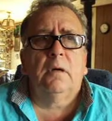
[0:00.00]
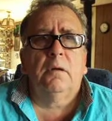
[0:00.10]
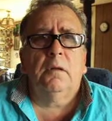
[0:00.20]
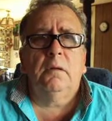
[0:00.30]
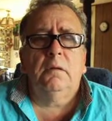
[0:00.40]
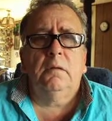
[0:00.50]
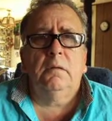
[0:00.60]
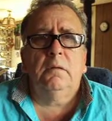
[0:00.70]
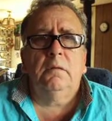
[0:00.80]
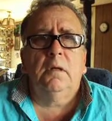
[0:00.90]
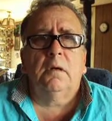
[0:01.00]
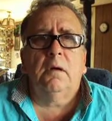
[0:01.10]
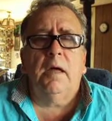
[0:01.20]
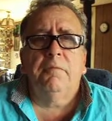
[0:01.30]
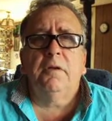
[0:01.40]
so,
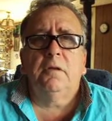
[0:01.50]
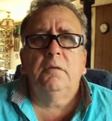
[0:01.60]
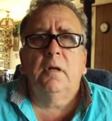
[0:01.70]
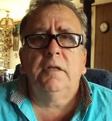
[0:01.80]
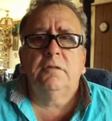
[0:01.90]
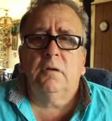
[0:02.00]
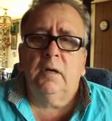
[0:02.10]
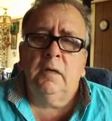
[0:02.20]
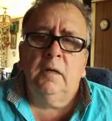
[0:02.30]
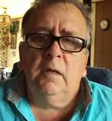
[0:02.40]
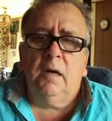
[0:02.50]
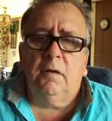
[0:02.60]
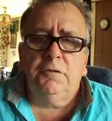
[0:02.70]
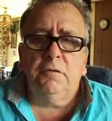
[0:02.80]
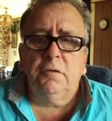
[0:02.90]
having the two lights on,
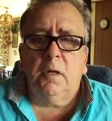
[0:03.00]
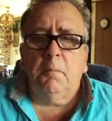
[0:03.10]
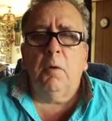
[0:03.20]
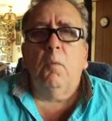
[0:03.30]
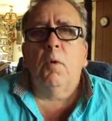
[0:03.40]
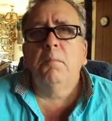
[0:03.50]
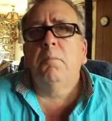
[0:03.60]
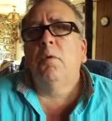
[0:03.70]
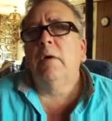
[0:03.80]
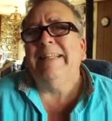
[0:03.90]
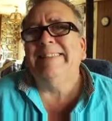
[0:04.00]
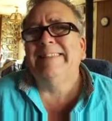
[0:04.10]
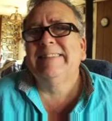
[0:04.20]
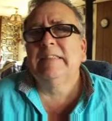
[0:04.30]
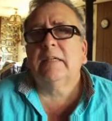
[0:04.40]
I was using about 1.6
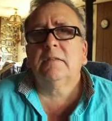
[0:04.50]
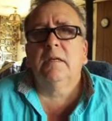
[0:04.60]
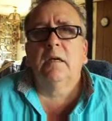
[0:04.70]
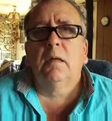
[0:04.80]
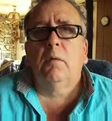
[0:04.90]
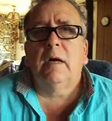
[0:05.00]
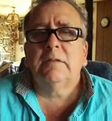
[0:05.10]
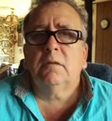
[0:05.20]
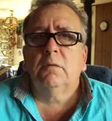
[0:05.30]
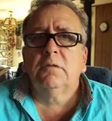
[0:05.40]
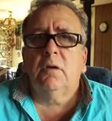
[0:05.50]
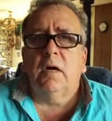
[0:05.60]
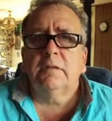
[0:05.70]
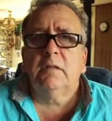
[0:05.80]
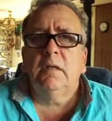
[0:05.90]
kilowatts, so it was
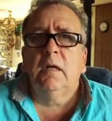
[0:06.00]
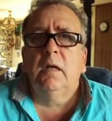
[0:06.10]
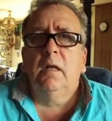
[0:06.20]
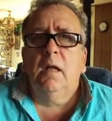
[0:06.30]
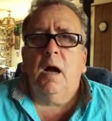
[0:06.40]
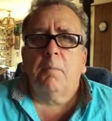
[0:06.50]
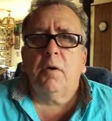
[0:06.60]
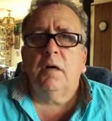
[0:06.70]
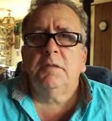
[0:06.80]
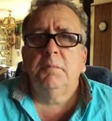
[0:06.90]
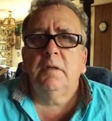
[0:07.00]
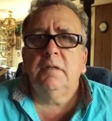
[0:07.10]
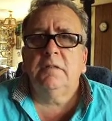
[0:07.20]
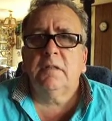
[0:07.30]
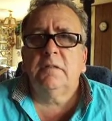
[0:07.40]
costing
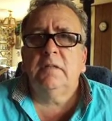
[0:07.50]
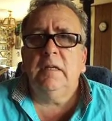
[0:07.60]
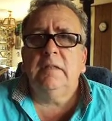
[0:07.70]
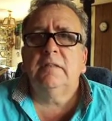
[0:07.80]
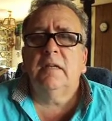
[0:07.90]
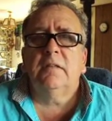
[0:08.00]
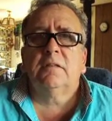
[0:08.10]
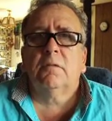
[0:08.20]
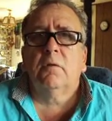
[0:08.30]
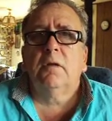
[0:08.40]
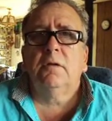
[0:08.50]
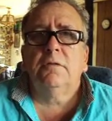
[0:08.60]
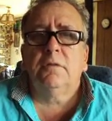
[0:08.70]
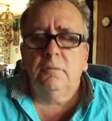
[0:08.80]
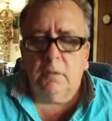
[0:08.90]
approximately 16 cents to run
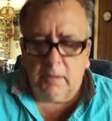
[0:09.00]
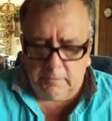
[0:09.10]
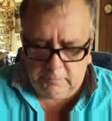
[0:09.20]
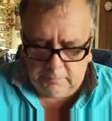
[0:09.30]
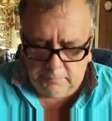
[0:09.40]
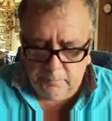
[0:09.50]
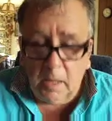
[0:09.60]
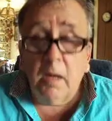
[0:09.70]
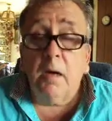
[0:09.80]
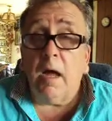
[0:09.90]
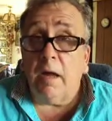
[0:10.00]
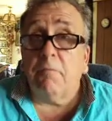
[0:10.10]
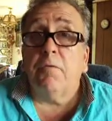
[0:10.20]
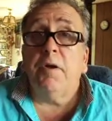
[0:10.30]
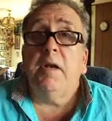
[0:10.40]
those two lights
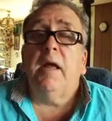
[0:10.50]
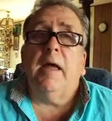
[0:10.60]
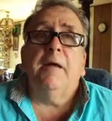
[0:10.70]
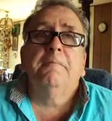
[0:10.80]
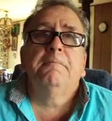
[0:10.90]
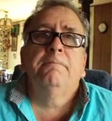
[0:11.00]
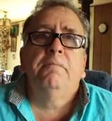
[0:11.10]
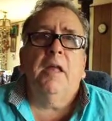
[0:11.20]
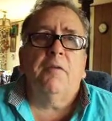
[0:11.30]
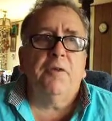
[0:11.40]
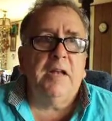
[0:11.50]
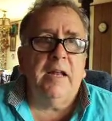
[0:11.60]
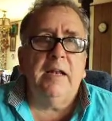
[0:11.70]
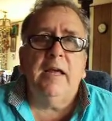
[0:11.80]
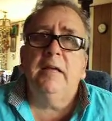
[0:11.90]
every day. Every
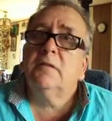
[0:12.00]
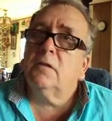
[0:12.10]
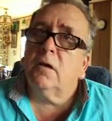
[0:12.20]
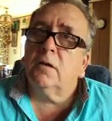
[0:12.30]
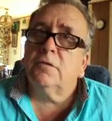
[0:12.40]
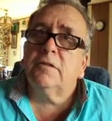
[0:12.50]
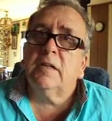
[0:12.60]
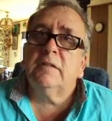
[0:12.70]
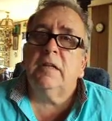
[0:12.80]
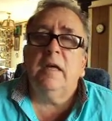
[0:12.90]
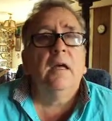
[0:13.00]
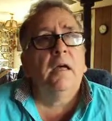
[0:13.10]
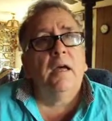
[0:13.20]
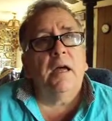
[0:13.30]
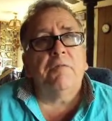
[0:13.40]
10 days, $1.60.
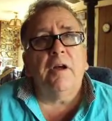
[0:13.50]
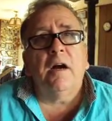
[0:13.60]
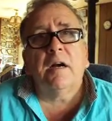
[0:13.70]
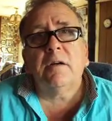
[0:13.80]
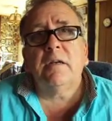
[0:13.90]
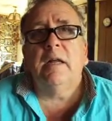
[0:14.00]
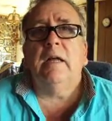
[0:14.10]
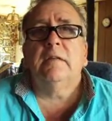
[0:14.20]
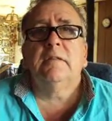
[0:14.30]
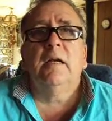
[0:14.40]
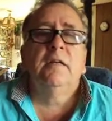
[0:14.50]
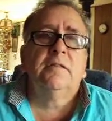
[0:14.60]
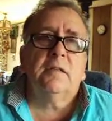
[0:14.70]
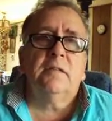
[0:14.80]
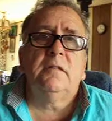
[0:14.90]
Every 100 days,
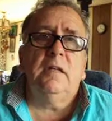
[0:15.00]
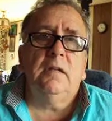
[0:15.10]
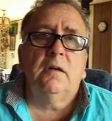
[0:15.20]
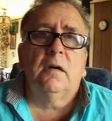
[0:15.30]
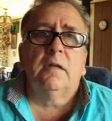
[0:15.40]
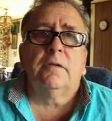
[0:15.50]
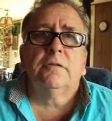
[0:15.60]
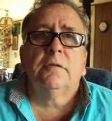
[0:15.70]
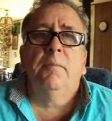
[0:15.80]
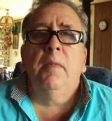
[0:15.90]
$16.